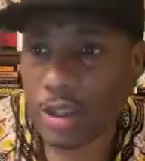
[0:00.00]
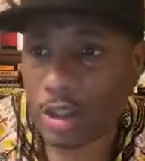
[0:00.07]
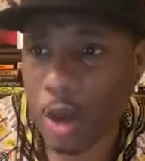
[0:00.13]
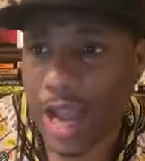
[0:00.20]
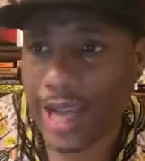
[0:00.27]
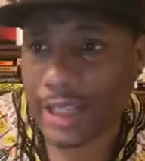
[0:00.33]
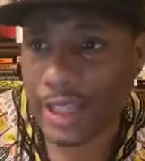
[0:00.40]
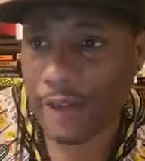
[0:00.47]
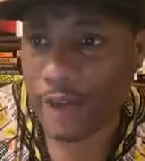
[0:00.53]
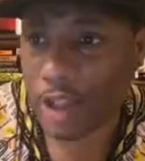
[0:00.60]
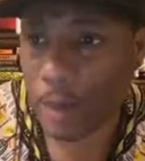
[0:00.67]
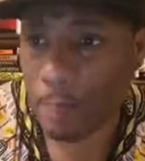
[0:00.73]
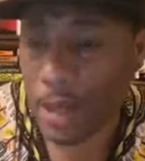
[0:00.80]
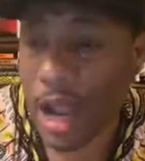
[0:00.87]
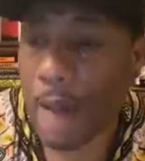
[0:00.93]
so I can give it
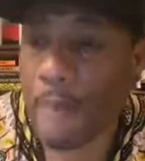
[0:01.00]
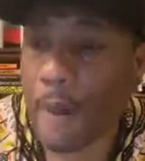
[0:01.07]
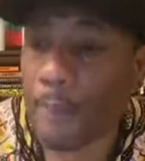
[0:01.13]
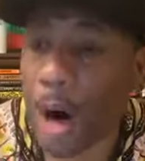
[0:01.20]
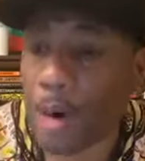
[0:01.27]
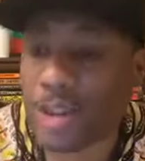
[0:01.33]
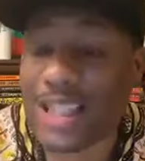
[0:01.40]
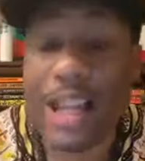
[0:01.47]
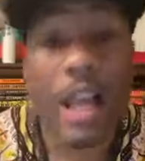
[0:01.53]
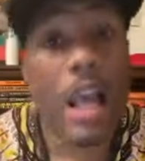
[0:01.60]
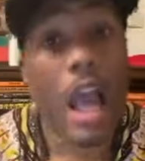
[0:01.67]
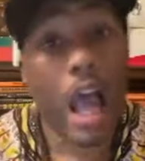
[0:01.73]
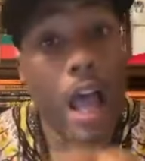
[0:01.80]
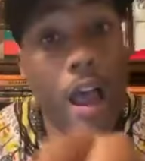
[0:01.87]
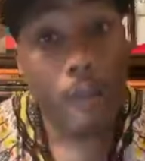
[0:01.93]
to people. I'm gonna post
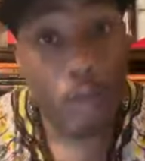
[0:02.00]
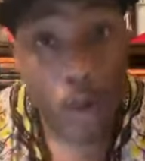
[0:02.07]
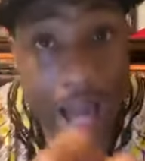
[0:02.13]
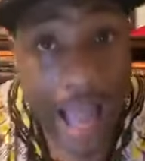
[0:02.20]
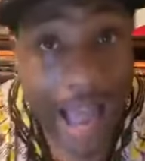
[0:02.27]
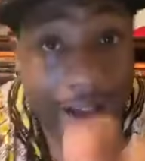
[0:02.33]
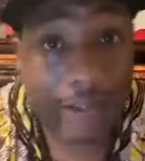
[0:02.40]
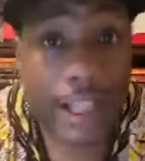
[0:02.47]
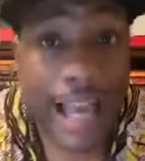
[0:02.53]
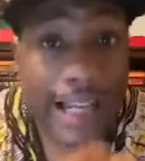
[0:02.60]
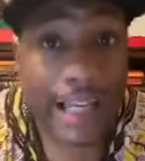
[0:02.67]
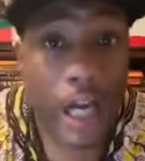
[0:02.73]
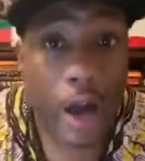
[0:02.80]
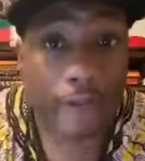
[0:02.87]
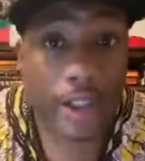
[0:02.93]
when after I
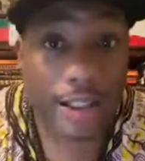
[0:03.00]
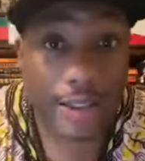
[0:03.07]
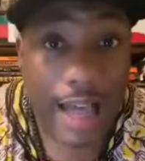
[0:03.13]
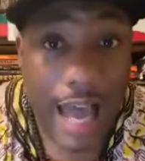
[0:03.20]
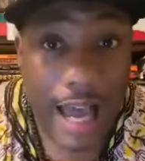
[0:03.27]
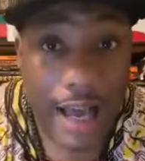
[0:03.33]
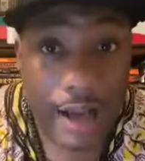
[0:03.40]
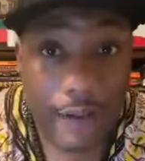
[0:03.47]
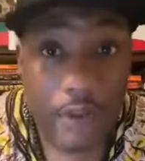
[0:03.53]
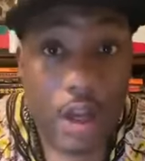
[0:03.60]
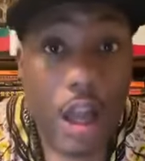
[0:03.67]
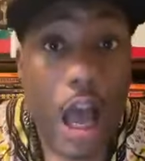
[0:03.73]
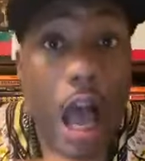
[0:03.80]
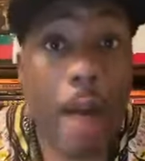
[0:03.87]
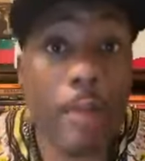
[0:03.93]
get off this live.
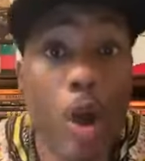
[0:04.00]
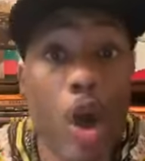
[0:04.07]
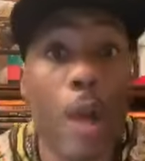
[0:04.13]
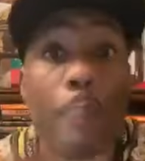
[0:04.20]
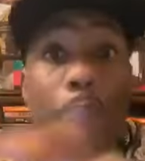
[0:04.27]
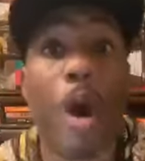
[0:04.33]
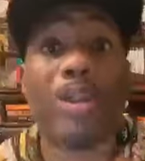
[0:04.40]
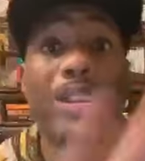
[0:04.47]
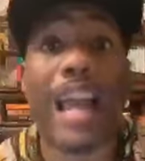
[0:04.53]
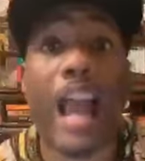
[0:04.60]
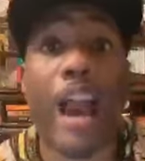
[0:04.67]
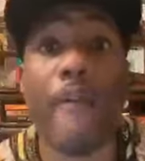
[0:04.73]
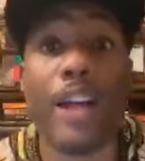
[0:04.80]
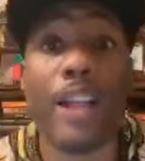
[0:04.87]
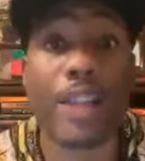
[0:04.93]
I'm gonna post
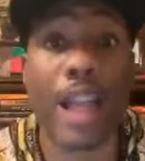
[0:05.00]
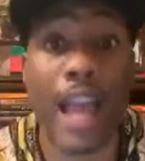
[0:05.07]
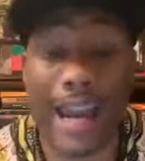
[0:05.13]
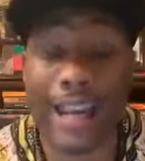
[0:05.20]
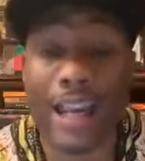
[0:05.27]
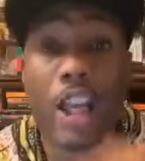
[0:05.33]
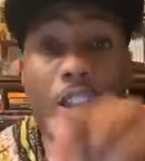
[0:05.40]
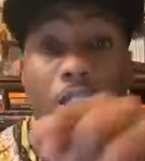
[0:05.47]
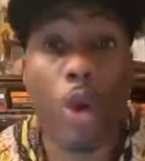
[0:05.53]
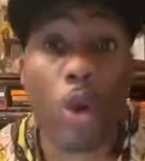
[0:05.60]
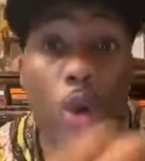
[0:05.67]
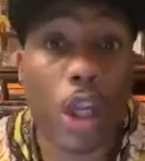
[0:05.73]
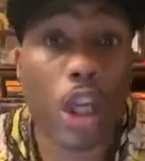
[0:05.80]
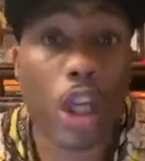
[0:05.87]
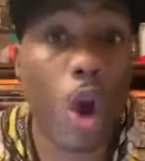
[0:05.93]
everything so
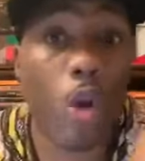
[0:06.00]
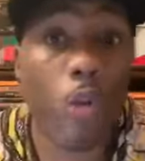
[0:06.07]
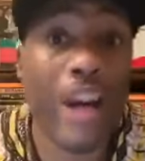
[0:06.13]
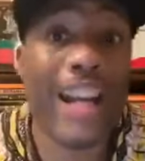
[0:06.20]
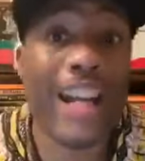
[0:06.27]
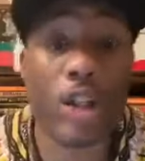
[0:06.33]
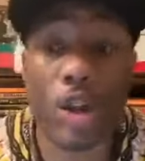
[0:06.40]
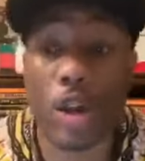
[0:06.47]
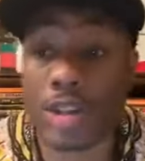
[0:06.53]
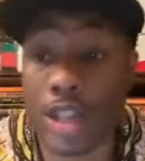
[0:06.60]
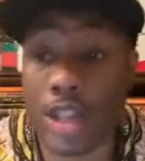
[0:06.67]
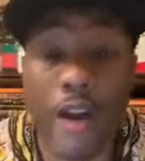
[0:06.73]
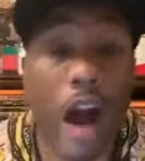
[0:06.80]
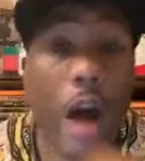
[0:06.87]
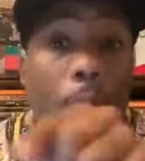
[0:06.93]
you can go read it
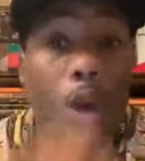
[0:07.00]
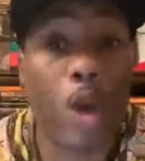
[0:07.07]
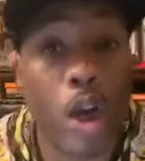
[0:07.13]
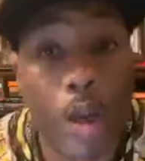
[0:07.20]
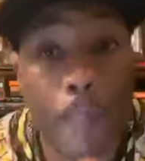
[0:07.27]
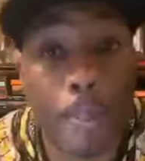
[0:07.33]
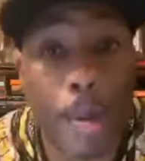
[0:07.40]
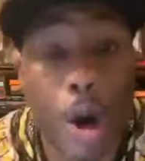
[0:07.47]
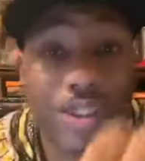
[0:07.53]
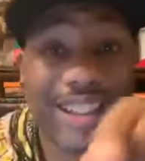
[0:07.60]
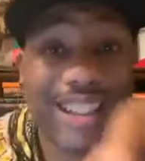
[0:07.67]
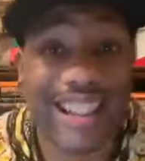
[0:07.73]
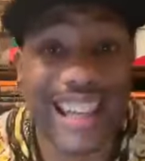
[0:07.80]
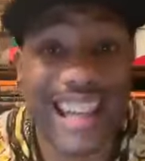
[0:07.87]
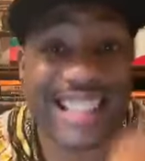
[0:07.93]
yourself. I'm gonna post
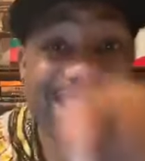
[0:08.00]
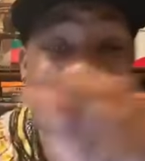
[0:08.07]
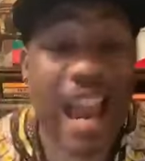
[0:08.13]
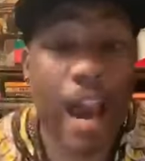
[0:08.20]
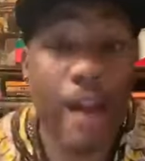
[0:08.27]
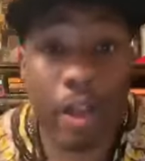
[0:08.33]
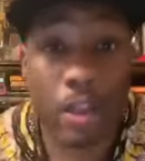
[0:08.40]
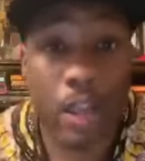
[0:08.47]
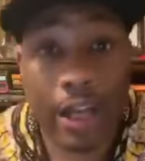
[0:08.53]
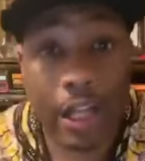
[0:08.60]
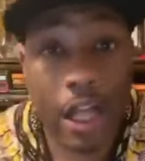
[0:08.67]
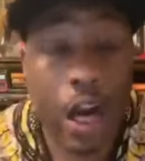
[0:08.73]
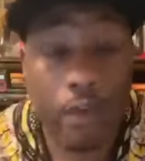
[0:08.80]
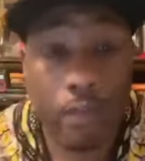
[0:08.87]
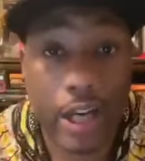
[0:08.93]
the links to everything
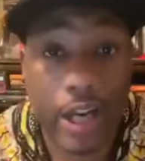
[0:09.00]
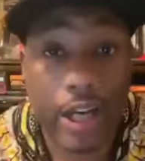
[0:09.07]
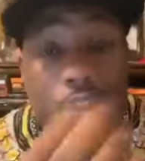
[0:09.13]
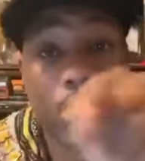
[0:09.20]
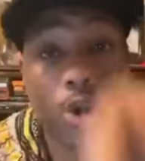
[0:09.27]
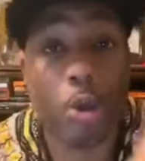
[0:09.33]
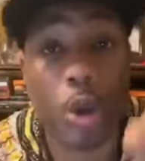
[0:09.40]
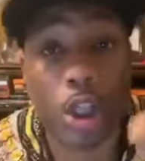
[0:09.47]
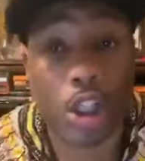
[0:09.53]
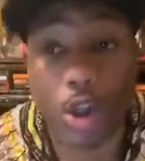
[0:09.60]
that I'm reading so you can